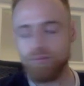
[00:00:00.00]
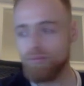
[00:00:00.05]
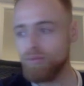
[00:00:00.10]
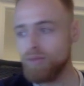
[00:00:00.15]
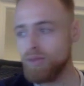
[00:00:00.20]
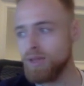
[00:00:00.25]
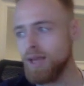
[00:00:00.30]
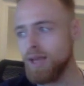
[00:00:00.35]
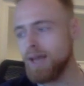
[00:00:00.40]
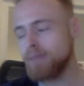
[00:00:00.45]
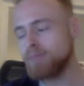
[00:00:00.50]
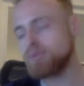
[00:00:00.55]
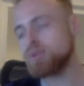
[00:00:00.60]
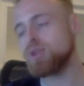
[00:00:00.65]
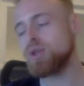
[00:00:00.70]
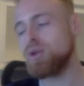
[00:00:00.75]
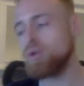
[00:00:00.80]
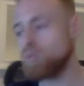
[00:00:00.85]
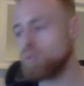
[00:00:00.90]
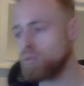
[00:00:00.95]
Yeah,
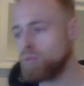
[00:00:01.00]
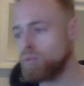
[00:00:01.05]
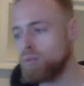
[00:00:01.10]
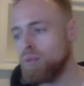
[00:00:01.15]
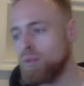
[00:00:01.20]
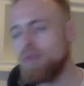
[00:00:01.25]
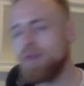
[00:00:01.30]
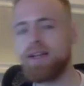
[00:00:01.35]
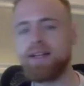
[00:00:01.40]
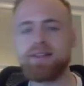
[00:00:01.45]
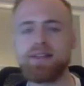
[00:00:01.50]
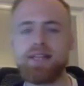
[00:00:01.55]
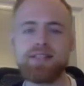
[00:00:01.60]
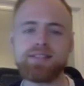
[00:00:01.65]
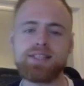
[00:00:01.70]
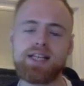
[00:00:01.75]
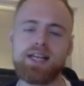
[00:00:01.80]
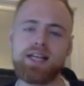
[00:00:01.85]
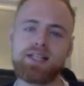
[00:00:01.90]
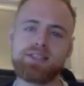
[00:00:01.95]
so one thing I'd like to
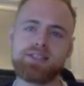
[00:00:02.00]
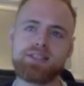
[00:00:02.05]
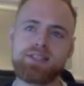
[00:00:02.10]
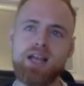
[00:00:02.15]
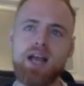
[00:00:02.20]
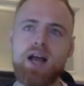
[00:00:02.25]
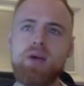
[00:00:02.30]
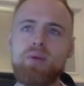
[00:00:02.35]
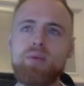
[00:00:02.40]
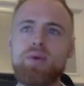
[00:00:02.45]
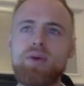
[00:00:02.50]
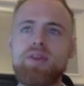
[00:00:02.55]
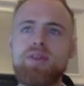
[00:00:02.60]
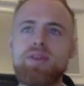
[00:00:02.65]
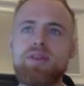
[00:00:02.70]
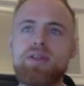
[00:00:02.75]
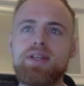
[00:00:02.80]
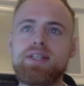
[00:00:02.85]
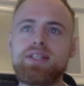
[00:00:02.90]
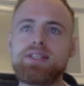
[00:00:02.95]
kind of start with
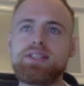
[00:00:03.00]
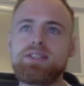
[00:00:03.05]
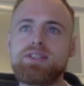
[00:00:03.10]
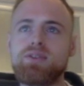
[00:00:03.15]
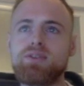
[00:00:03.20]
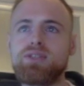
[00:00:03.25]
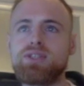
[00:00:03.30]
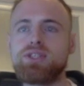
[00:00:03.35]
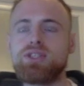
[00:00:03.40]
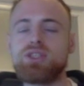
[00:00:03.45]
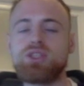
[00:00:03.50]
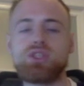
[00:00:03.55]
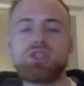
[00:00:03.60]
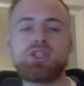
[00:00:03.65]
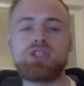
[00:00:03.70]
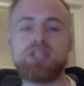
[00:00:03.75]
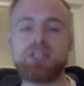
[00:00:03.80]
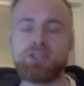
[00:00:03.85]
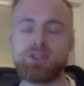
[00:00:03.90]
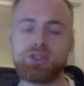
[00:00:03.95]
is obviously just
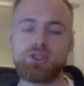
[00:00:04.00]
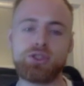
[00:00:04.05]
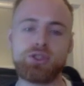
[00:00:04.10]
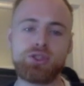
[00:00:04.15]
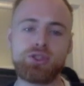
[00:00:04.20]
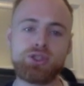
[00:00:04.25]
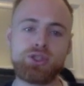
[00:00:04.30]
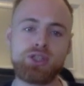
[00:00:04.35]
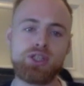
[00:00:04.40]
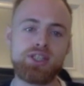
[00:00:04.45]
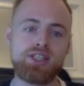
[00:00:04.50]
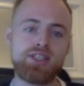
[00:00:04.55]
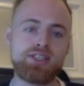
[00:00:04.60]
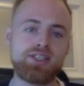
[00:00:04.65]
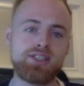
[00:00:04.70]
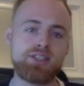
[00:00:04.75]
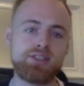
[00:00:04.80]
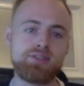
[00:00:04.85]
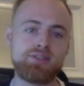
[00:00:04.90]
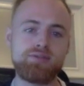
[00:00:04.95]
introduce the
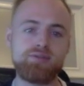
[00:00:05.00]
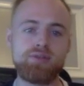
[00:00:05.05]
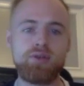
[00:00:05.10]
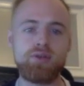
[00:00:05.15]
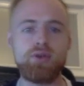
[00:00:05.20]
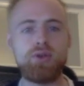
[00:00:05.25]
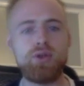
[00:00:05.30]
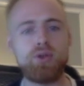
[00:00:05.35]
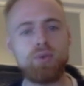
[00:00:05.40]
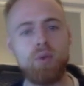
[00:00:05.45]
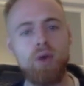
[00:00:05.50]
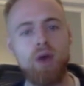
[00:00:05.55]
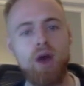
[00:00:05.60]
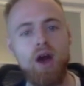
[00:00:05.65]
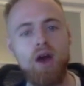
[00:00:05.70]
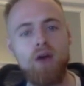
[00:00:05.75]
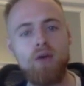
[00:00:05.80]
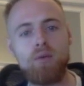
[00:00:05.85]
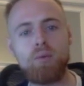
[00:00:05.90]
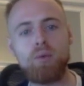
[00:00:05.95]
listeners of who you
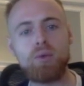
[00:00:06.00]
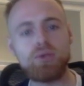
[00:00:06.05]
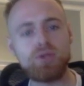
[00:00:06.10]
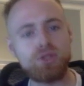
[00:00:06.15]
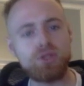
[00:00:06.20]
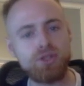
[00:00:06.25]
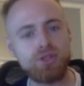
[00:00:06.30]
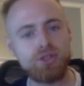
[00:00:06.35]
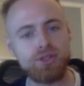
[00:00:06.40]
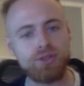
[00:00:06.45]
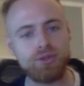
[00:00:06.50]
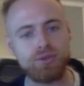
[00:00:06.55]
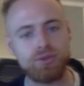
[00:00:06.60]
are and what do you do.